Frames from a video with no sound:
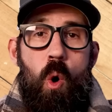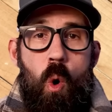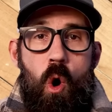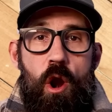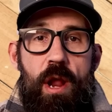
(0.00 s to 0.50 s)

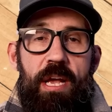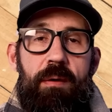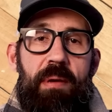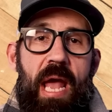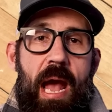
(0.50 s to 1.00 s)
or it
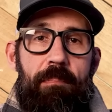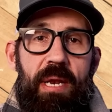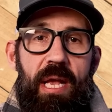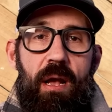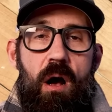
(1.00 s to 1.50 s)
could be
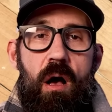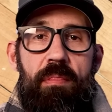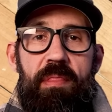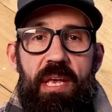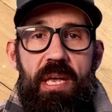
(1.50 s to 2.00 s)
happening
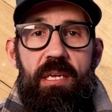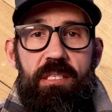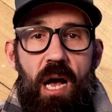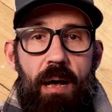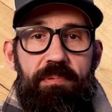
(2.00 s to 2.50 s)
on the
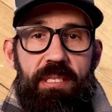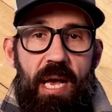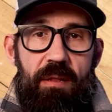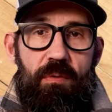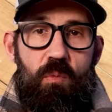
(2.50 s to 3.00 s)
top
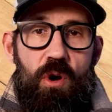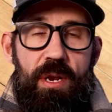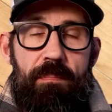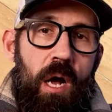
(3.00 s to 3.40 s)
side of the wood.